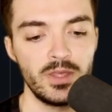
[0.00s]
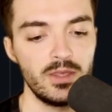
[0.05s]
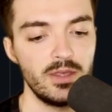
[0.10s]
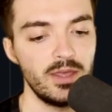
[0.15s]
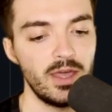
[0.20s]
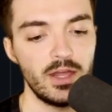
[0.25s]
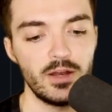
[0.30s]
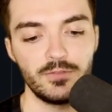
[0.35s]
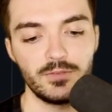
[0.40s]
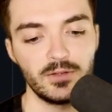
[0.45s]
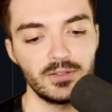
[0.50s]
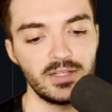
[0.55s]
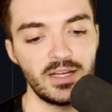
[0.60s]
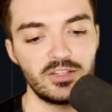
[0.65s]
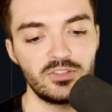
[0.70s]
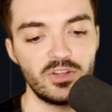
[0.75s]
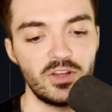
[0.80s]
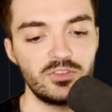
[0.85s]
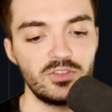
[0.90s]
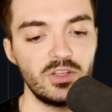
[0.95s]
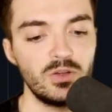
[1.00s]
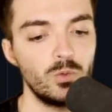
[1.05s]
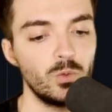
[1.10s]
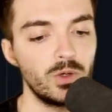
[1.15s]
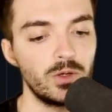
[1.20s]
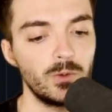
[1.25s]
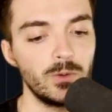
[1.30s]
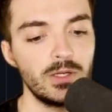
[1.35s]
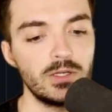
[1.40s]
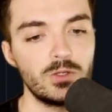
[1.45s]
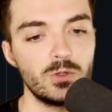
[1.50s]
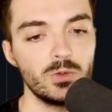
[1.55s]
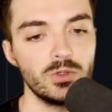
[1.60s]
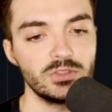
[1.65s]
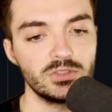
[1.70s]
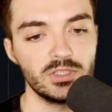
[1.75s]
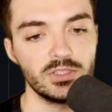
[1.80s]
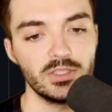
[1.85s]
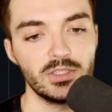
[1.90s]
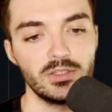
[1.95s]
and if they're not touching, we're going to
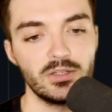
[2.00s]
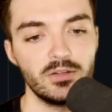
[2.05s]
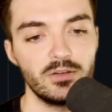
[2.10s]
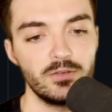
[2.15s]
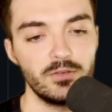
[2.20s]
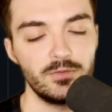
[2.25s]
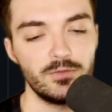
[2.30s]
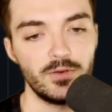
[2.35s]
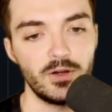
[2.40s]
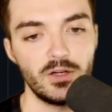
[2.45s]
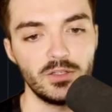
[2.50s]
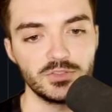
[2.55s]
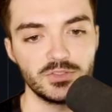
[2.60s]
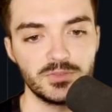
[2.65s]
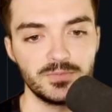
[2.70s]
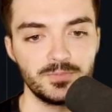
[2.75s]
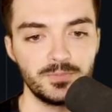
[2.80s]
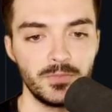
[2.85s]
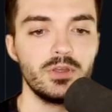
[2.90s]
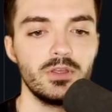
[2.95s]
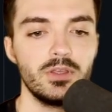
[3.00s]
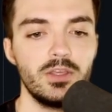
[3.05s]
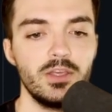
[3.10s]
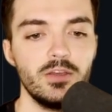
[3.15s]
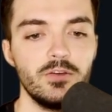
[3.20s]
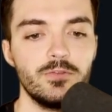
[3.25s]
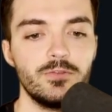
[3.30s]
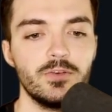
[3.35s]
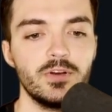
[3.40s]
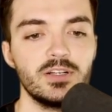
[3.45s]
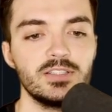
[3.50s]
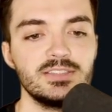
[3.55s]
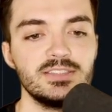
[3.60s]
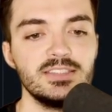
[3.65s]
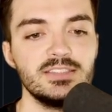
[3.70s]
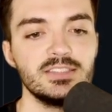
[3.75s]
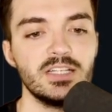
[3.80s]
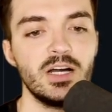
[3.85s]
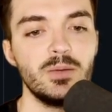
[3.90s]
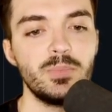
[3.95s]
return false. Get
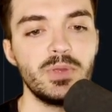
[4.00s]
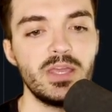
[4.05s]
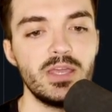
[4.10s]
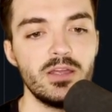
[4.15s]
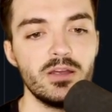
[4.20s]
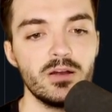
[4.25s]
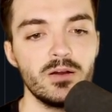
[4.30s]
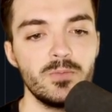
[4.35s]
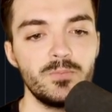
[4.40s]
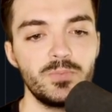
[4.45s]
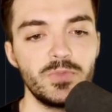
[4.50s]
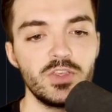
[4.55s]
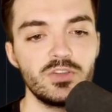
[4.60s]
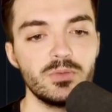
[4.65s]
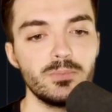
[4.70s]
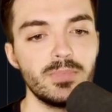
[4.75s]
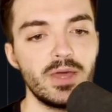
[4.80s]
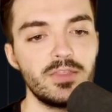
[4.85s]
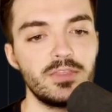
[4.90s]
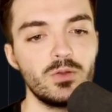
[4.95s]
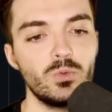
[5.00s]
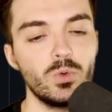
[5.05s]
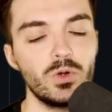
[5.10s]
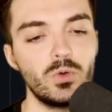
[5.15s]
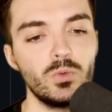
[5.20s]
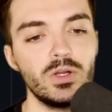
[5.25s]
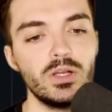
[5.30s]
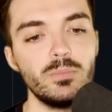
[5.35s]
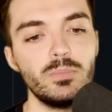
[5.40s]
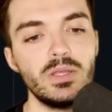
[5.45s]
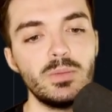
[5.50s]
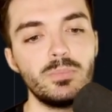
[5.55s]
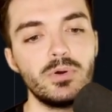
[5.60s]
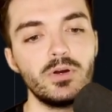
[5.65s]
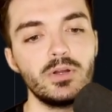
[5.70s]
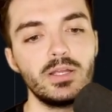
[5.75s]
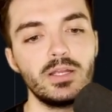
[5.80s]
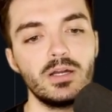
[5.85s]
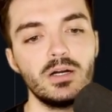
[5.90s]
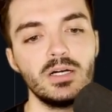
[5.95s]
vertices up here is a method we're going to be
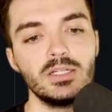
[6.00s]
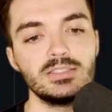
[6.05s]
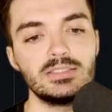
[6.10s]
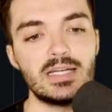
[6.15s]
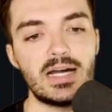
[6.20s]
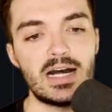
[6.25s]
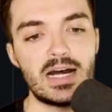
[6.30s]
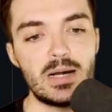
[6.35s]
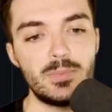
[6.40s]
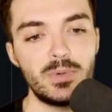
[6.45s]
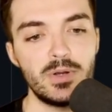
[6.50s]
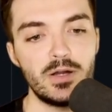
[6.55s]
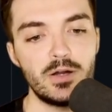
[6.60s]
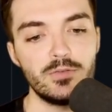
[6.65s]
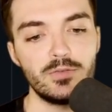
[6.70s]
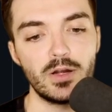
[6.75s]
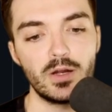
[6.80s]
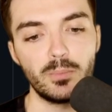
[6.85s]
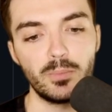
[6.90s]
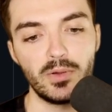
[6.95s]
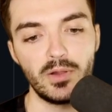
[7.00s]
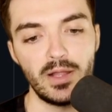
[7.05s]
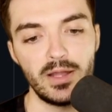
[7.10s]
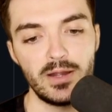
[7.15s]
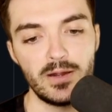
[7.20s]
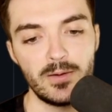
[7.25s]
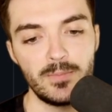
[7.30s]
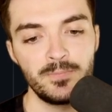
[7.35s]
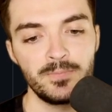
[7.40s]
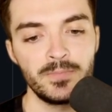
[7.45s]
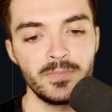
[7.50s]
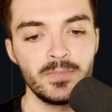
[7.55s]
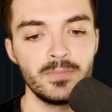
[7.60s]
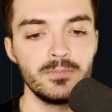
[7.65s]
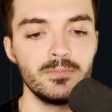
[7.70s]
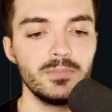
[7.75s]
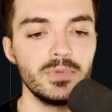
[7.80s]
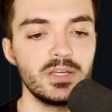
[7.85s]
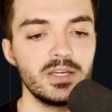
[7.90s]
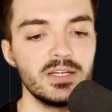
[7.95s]
putting on top of our player
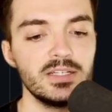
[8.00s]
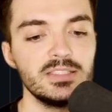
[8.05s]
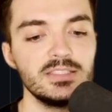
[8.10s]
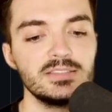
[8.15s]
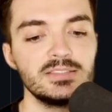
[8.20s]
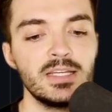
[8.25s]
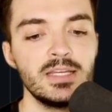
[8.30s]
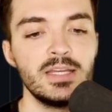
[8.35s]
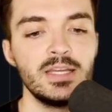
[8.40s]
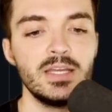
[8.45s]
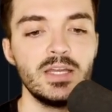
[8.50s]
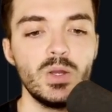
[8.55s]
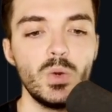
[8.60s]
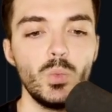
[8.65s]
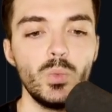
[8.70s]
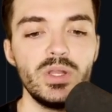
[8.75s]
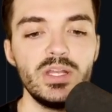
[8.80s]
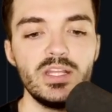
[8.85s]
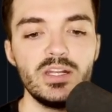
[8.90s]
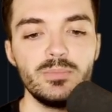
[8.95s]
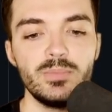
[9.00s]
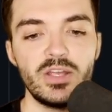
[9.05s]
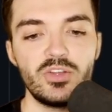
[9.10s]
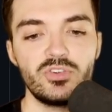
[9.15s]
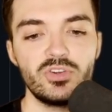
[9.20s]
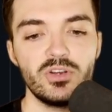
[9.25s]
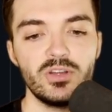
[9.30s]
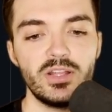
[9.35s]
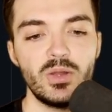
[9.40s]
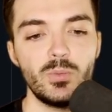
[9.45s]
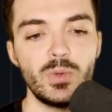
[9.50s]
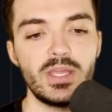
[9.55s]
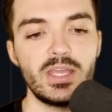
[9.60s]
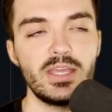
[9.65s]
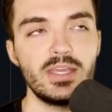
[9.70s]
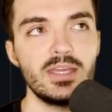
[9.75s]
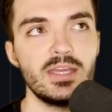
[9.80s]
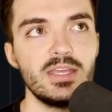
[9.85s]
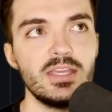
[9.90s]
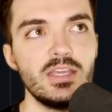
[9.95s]
because we need to make sure that we can
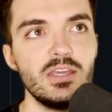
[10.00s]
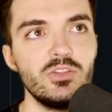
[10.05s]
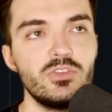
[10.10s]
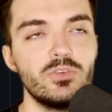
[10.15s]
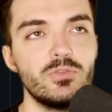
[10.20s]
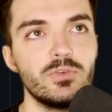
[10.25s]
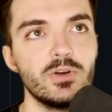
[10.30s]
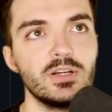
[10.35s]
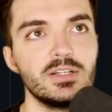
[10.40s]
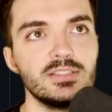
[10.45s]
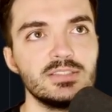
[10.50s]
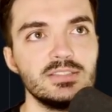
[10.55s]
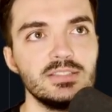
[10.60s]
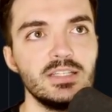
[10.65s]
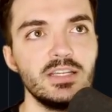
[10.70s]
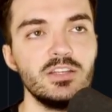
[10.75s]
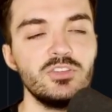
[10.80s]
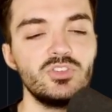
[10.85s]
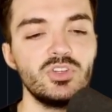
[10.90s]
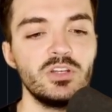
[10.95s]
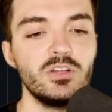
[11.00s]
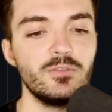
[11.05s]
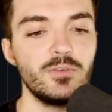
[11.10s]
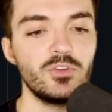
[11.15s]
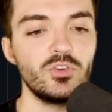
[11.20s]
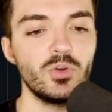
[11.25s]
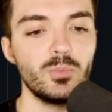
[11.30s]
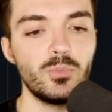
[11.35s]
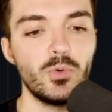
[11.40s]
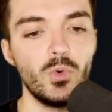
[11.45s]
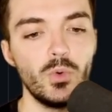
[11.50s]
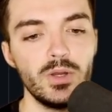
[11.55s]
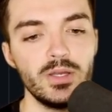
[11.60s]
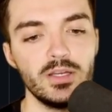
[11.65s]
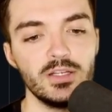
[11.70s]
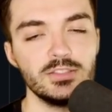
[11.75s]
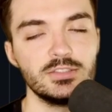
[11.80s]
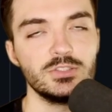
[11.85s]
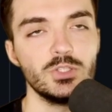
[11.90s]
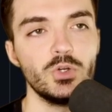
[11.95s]
get each vertice, each individual point
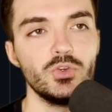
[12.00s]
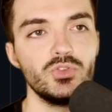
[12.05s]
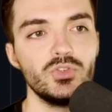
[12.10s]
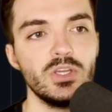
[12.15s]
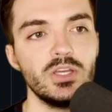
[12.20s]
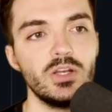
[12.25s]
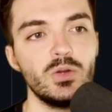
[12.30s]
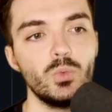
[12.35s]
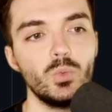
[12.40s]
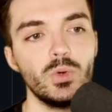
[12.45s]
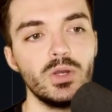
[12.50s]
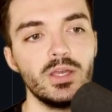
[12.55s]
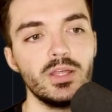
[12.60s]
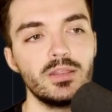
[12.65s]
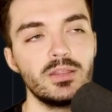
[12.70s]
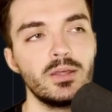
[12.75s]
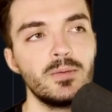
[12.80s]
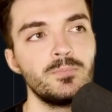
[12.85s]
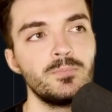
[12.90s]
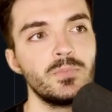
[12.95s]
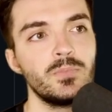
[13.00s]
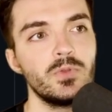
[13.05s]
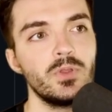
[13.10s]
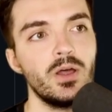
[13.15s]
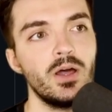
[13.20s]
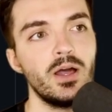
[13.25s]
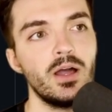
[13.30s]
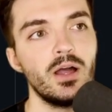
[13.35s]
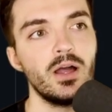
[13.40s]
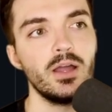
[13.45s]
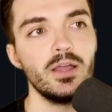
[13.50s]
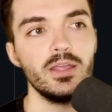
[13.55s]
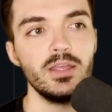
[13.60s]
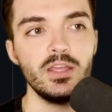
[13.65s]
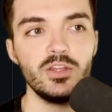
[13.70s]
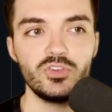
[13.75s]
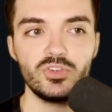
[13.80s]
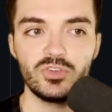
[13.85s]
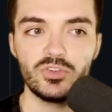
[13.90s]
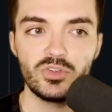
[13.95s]
associated with uh,
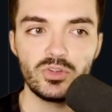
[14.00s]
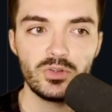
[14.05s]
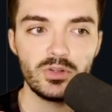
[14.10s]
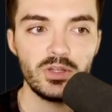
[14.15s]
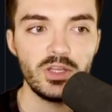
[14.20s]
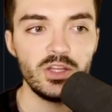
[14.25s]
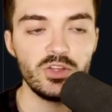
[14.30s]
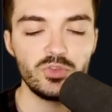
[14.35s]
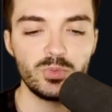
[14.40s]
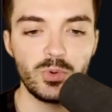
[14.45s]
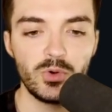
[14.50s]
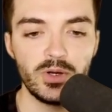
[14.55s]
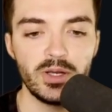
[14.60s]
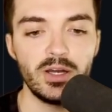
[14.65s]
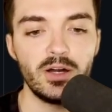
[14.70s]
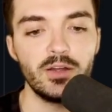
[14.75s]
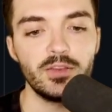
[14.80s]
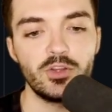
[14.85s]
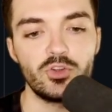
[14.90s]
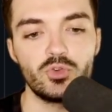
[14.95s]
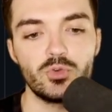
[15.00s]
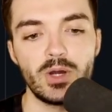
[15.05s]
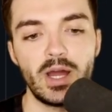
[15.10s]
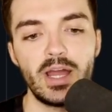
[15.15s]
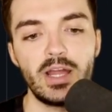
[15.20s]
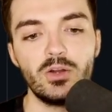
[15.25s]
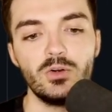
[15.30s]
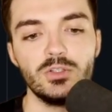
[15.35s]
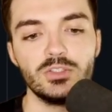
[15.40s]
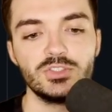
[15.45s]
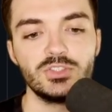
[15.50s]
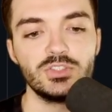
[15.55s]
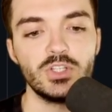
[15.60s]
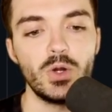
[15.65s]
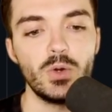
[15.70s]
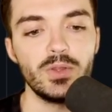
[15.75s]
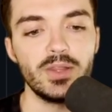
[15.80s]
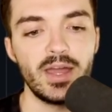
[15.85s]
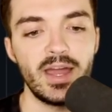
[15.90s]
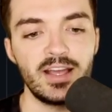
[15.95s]
each each point on the triangle.
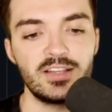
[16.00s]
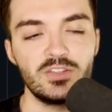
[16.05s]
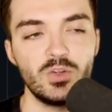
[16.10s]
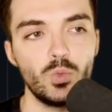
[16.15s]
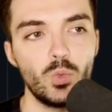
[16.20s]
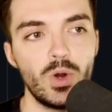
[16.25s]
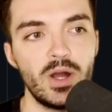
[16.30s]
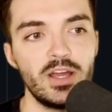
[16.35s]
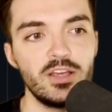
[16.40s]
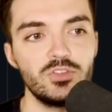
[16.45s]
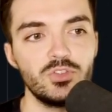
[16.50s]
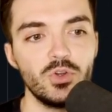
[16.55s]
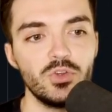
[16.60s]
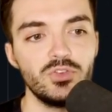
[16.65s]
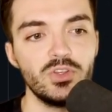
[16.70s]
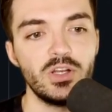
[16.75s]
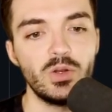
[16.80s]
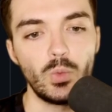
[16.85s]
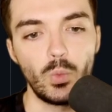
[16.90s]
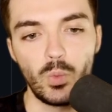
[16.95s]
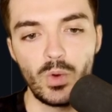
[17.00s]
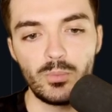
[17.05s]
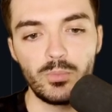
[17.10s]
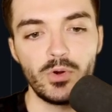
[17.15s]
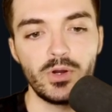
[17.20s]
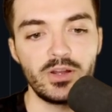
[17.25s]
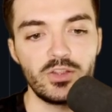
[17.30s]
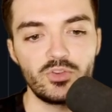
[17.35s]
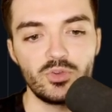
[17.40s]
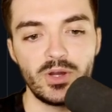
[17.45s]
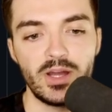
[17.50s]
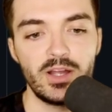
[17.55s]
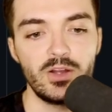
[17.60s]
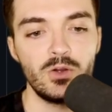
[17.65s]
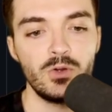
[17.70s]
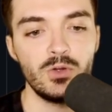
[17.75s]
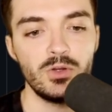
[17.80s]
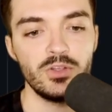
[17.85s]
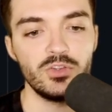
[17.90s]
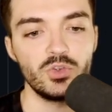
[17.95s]
So the x and y associated with one point on the
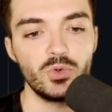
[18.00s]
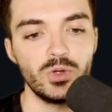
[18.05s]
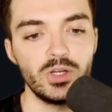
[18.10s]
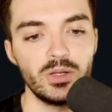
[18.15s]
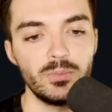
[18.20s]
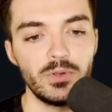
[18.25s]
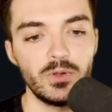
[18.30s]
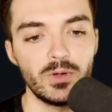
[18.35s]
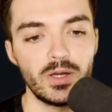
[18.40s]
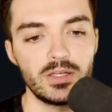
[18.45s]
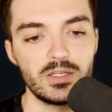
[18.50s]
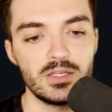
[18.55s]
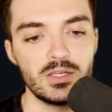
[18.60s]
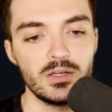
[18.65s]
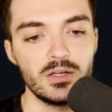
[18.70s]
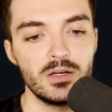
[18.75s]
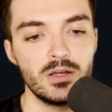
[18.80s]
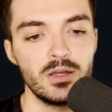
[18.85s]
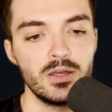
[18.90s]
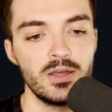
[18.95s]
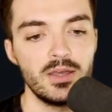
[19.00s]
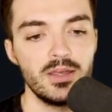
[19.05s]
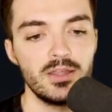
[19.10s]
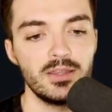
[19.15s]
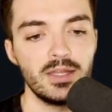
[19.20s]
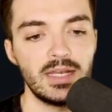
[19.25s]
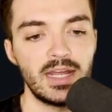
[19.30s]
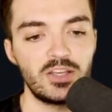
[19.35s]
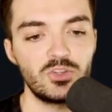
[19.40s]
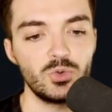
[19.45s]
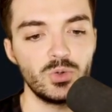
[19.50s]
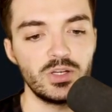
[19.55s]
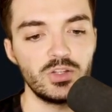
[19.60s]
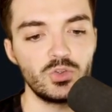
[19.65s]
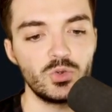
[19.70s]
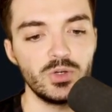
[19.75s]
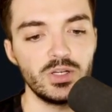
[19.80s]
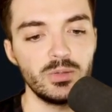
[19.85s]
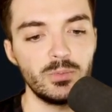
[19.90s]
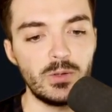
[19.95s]
triangle is going to be right here. The next one is
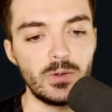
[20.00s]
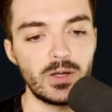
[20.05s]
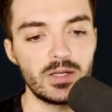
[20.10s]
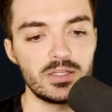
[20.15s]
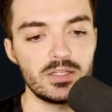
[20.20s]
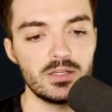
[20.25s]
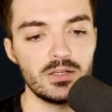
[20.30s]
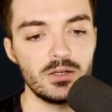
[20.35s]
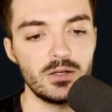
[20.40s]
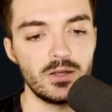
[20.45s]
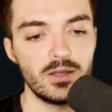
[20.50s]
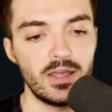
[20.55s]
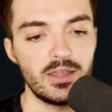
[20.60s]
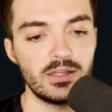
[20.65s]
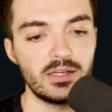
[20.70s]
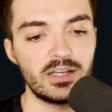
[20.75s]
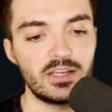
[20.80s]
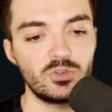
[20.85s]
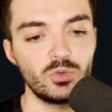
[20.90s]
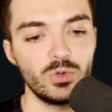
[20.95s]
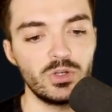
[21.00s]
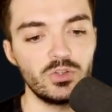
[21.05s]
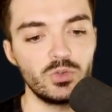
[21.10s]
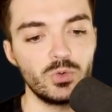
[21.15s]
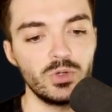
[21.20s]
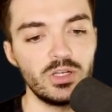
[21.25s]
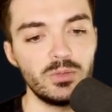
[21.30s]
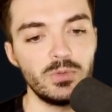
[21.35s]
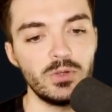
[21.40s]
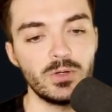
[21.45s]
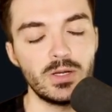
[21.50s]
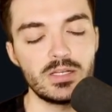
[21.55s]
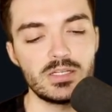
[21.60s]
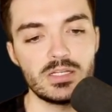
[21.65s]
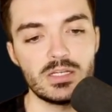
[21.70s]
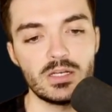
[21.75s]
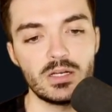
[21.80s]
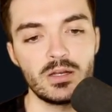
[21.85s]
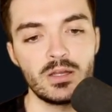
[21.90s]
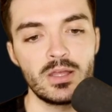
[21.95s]
going to be right here, and the next one is going to be right
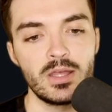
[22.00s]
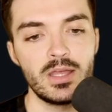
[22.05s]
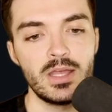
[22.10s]
here.